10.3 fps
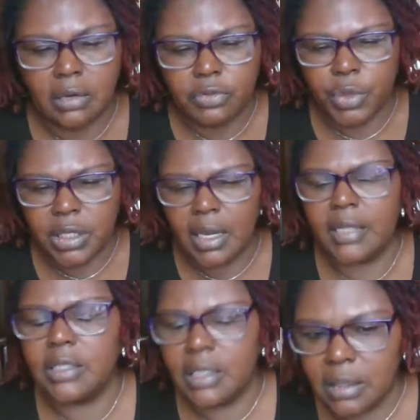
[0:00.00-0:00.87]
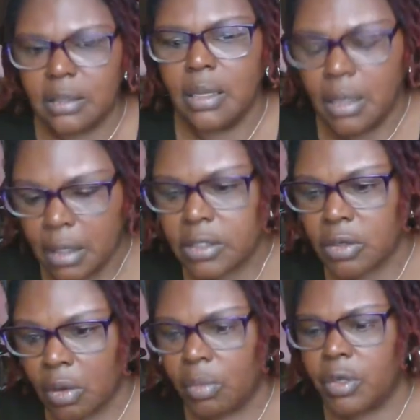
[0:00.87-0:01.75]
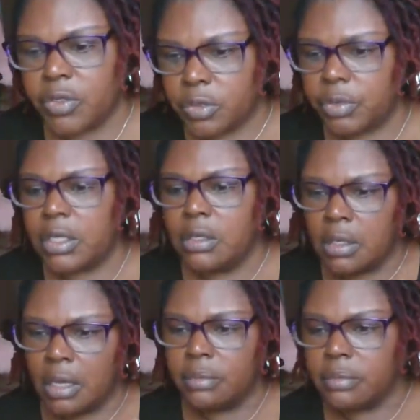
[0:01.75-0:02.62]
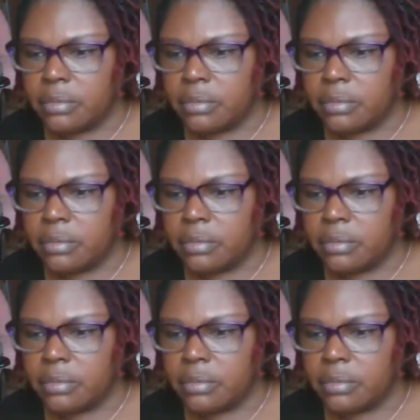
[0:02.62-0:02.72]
of twenty nineteen. So almost three, yep.